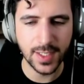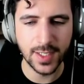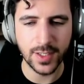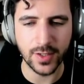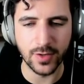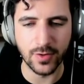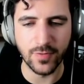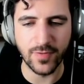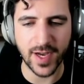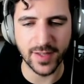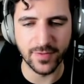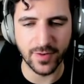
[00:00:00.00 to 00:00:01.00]
you know,
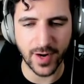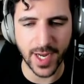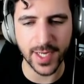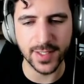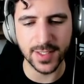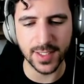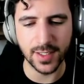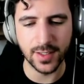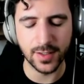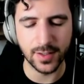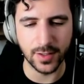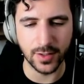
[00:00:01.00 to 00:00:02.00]
find variety.
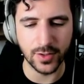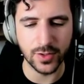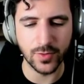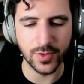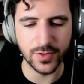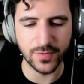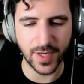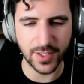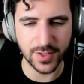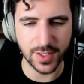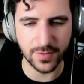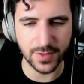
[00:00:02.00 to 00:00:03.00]
You know, you don't want to find
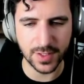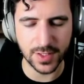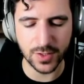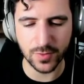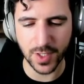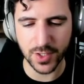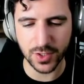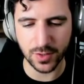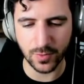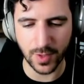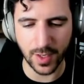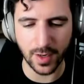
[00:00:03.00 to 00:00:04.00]
yourself in a
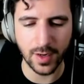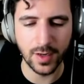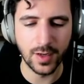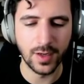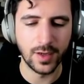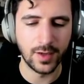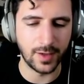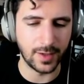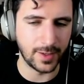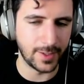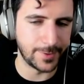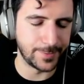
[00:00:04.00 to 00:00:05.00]
situation where,
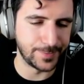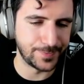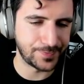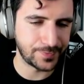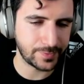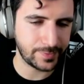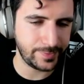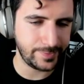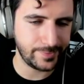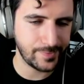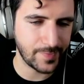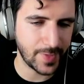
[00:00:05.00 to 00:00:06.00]

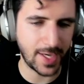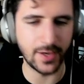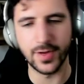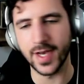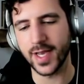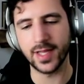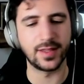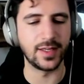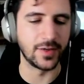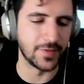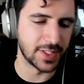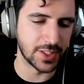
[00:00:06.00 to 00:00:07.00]
I don't know, I can't
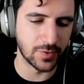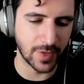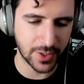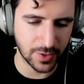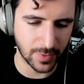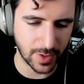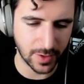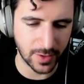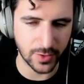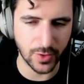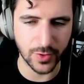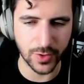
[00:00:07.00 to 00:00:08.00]
think of a situation where
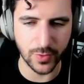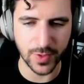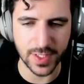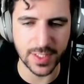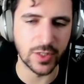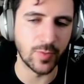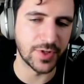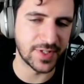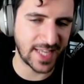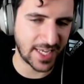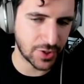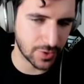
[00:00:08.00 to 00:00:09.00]
you don't do it. It's almost
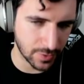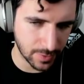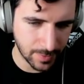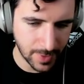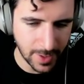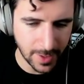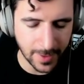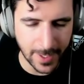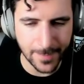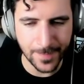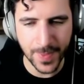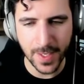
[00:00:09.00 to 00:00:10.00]
natural,
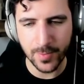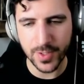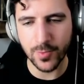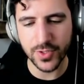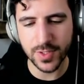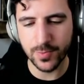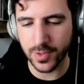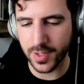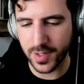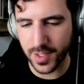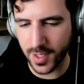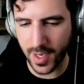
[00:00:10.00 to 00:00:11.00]
right? But the most
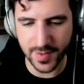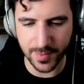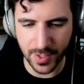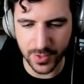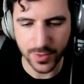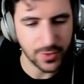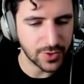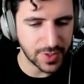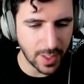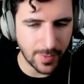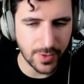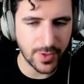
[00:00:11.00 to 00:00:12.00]
important thing, as I mentioned, just
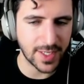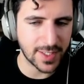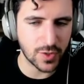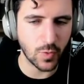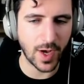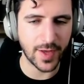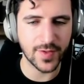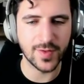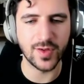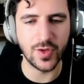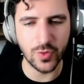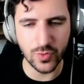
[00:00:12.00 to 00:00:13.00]
W hits
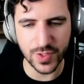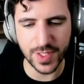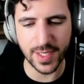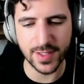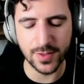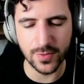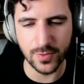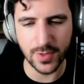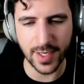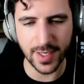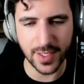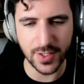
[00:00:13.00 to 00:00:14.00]
twice. Use that to
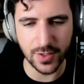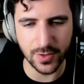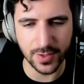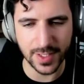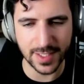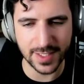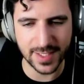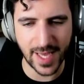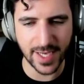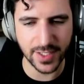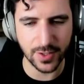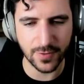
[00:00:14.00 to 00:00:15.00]
get your
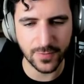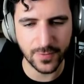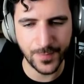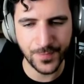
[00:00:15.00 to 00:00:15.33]
stacks off.